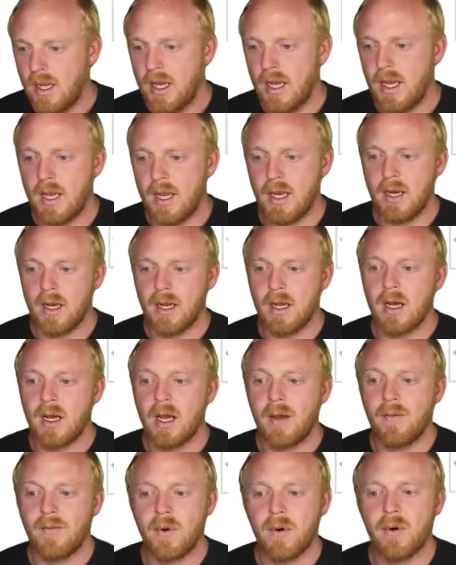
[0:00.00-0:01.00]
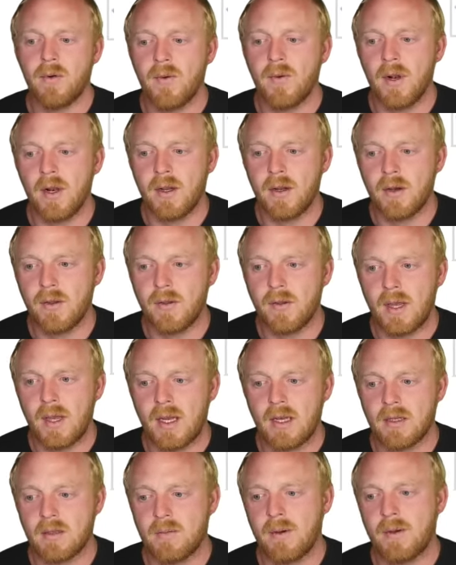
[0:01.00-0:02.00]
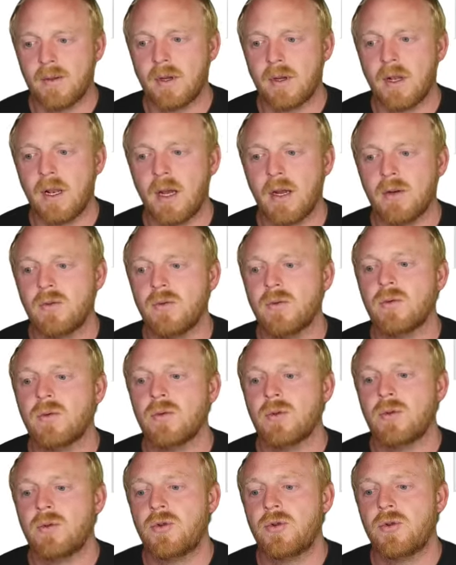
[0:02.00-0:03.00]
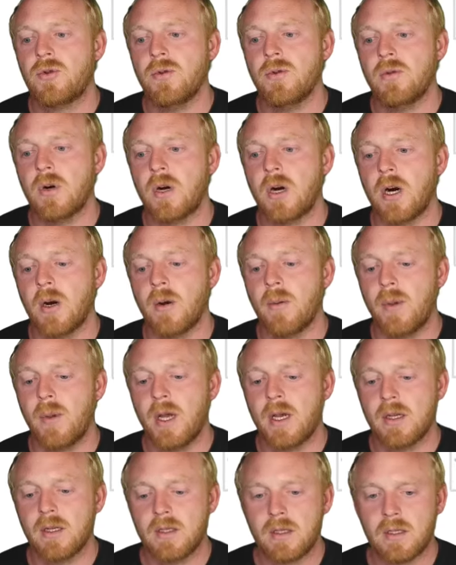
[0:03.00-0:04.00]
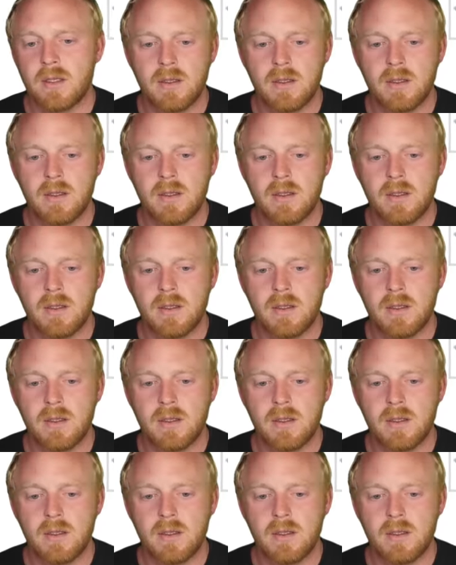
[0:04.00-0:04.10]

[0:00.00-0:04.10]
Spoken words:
And I've heard really good things about the Klein Tools True RMS.